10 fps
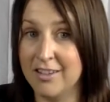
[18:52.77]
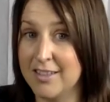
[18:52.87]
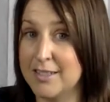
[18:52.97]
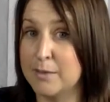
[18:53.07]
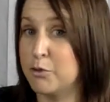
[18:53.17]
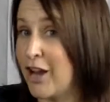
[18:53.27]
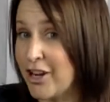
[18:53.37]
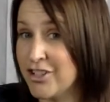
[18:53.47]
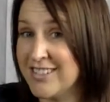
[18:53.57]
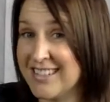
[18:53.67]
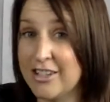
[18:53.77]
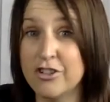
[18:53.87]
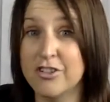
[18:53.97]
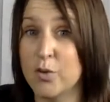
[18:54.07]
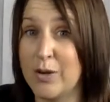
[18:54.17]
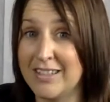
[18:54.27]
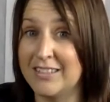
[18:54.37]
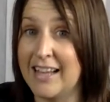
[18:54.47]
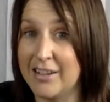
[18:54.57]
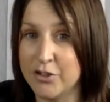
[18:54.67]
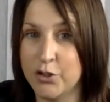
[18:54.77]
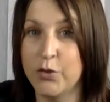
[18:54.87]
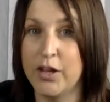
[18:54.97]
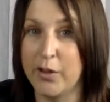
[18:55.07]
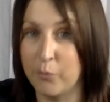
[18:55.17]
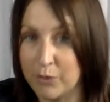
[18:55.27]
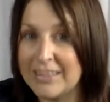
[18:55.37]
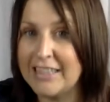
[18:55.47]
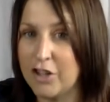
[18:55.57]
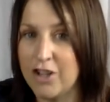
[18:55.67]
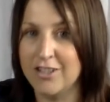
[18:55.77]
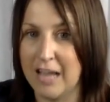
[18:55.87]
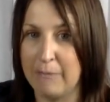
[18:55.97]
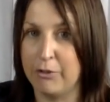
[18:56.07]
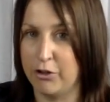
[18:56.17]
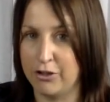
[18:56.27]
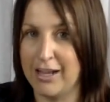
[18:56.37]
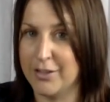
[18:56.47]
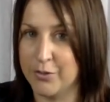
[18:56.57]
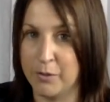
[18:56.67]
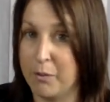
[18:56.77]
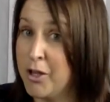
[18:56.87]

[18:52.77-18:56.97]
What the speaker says: the subtraction station is going to last you a really long time in your classroom,